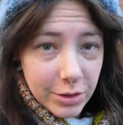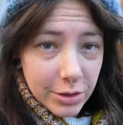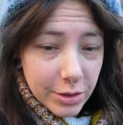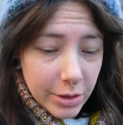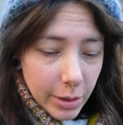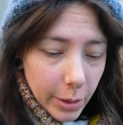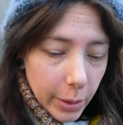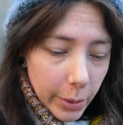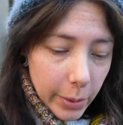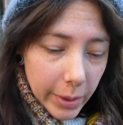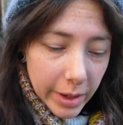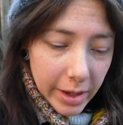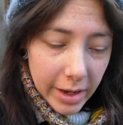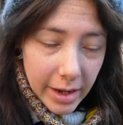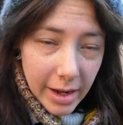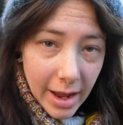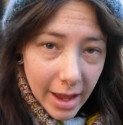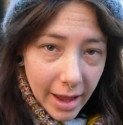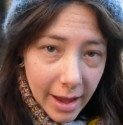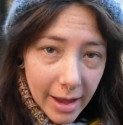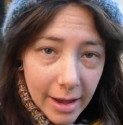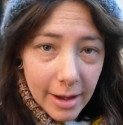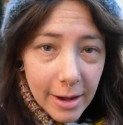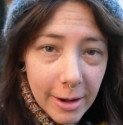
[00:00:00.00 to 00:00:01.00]
Going
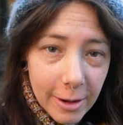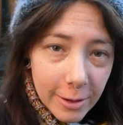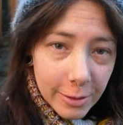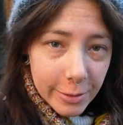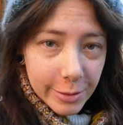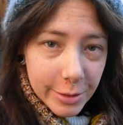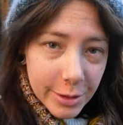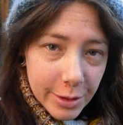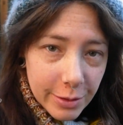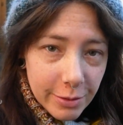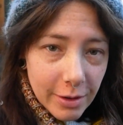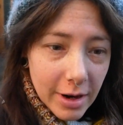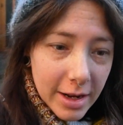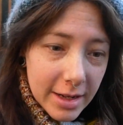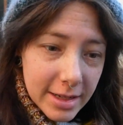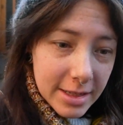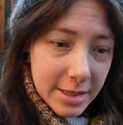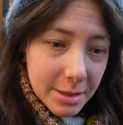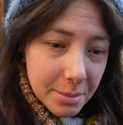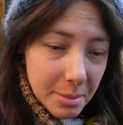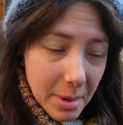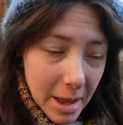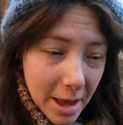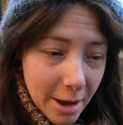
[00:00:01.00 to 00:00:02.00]
out to run
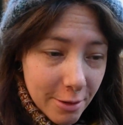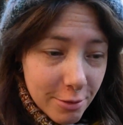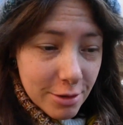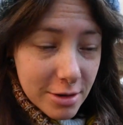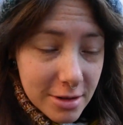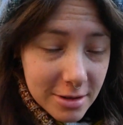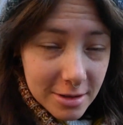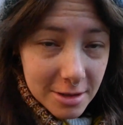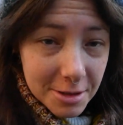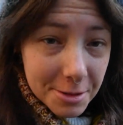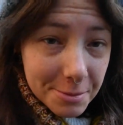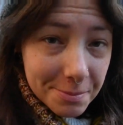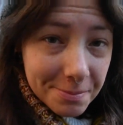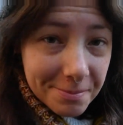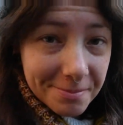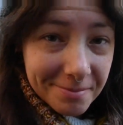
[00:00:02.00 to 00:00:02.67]
some errands.